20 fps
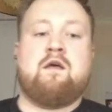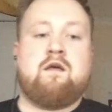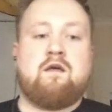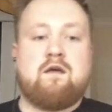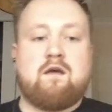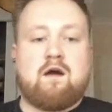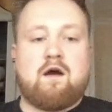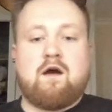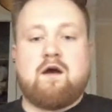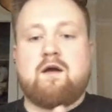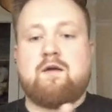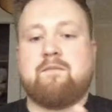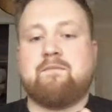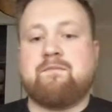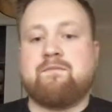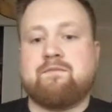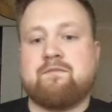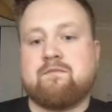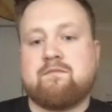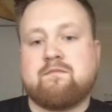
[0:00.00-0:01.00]

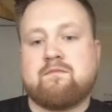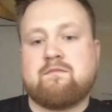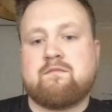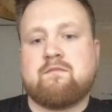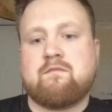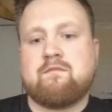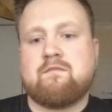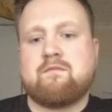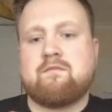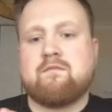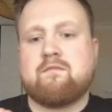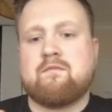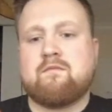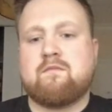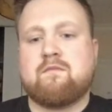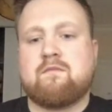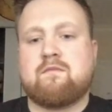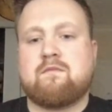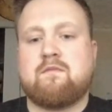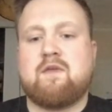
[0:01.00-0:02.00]
um,
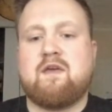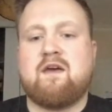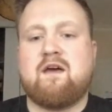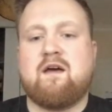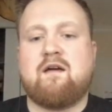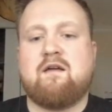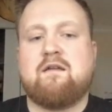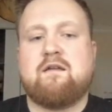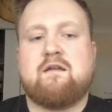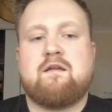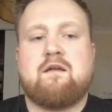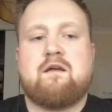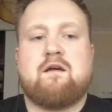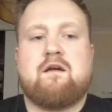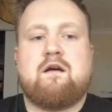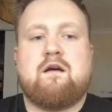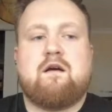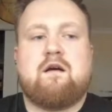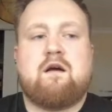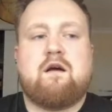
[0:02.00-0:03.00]
yeah,
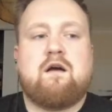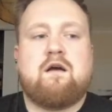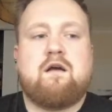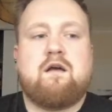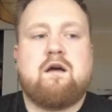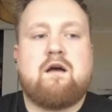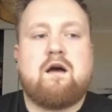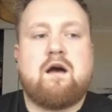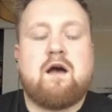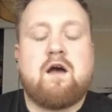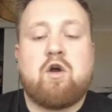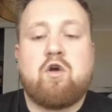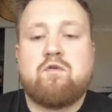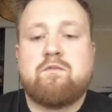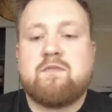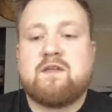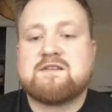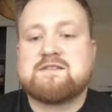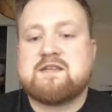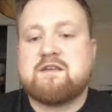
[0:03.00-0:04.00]
I hope
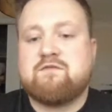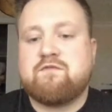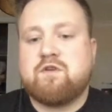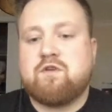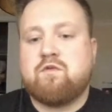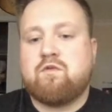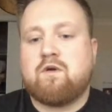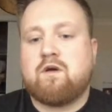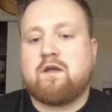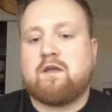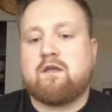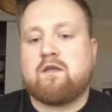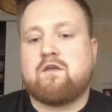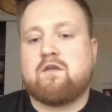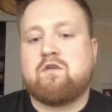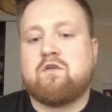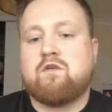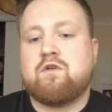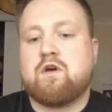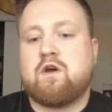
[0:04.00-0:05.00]
that's given you a
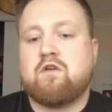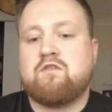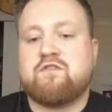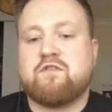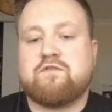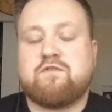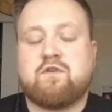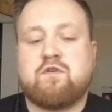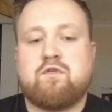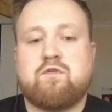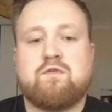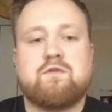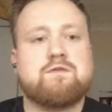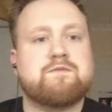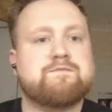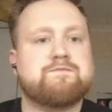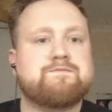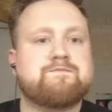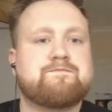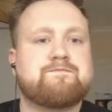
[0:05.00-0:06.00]
good overview
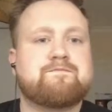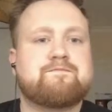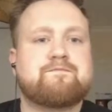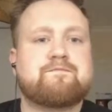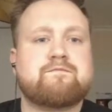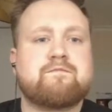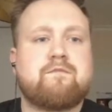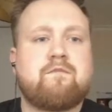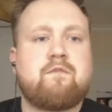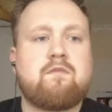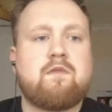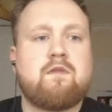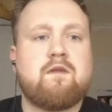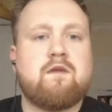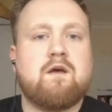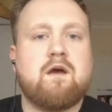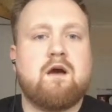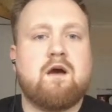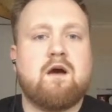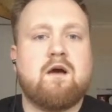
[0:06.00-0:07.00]

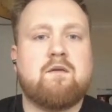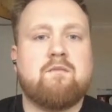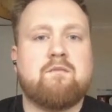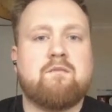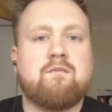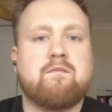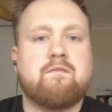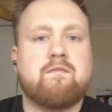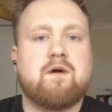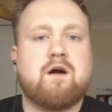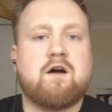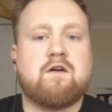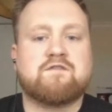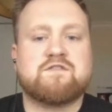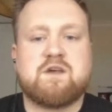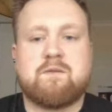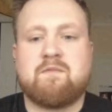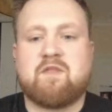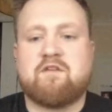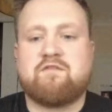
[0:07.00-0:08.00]
of
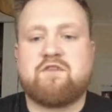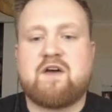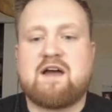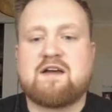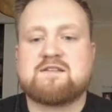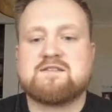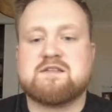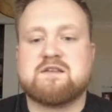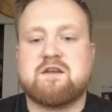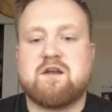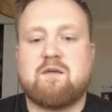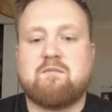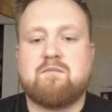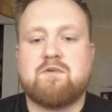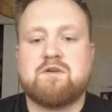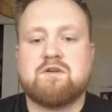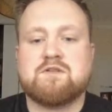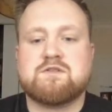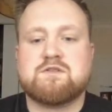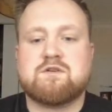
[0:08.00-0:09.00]
some of the facts and
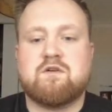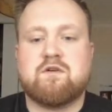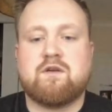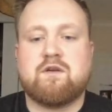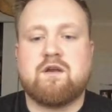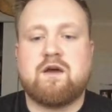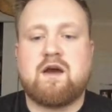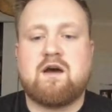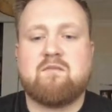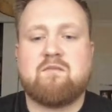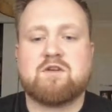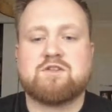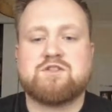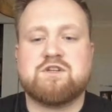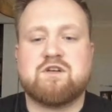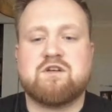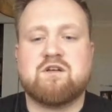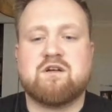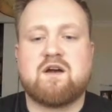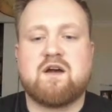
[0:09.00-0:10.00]
numbers on how much you
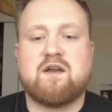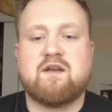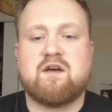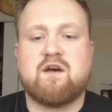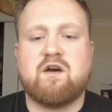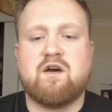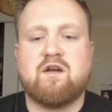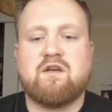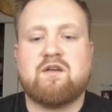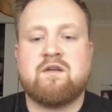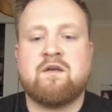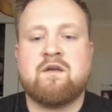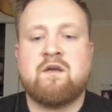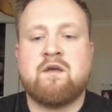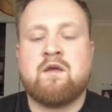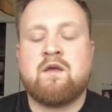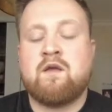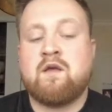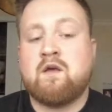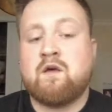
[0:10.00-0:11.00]
can kind of earn
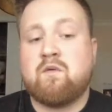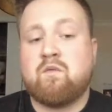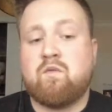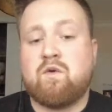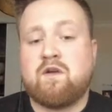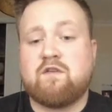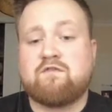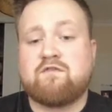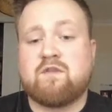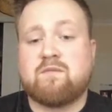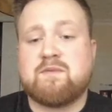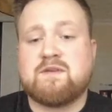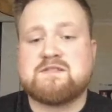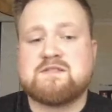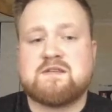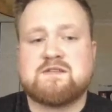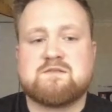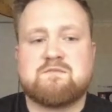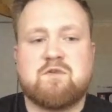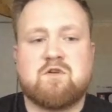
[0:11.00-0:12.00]
with the
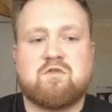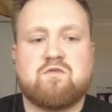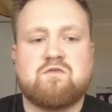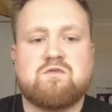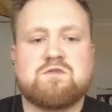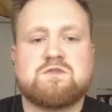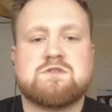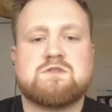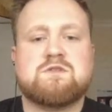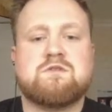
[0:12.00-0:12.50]
business models.